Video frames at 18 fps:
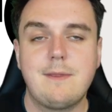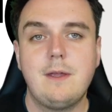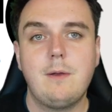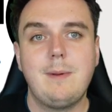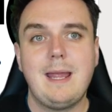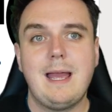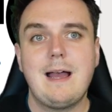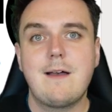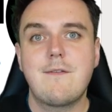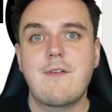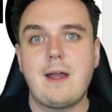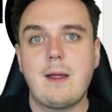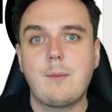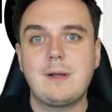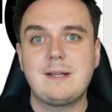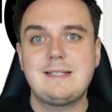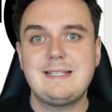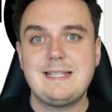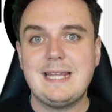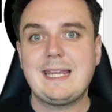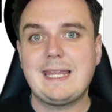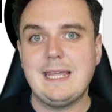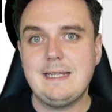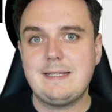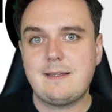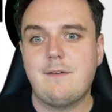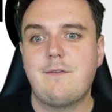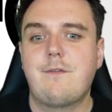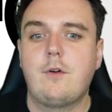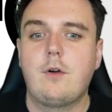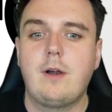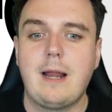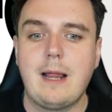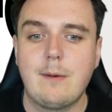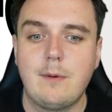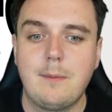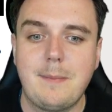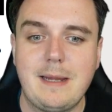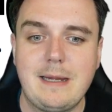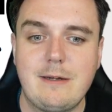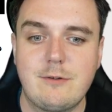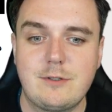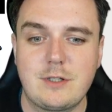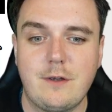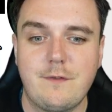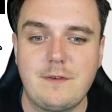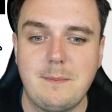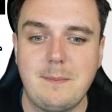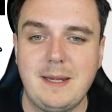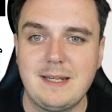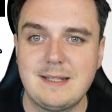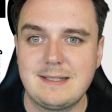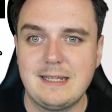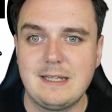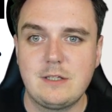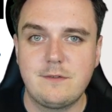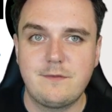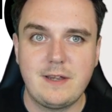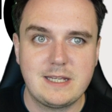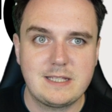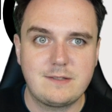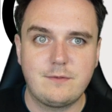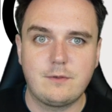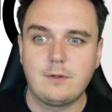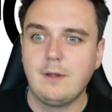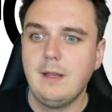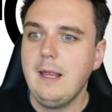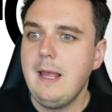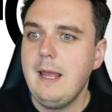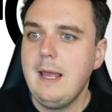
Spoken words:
there we have our ticket for our Microsoft Mainstage Festival.